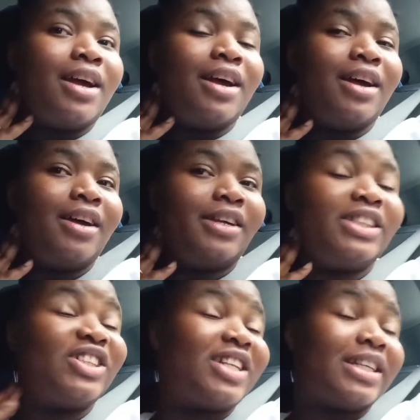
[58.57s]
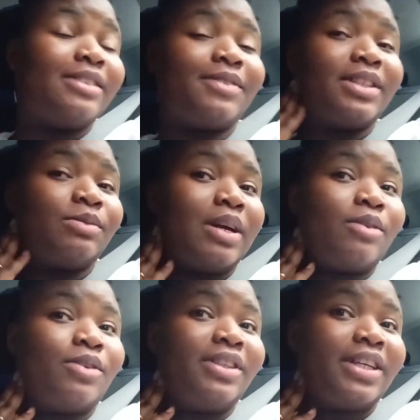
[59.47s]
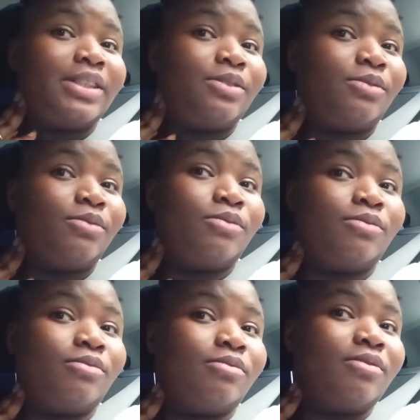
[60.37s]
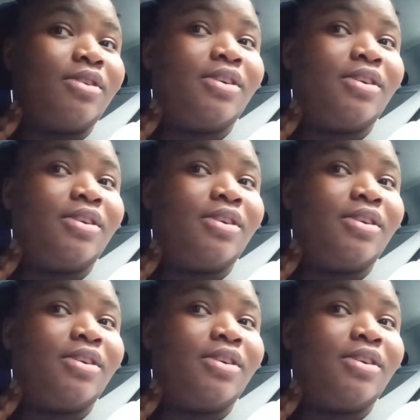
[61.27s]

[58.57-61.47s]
uh, it's not as if that we are going there to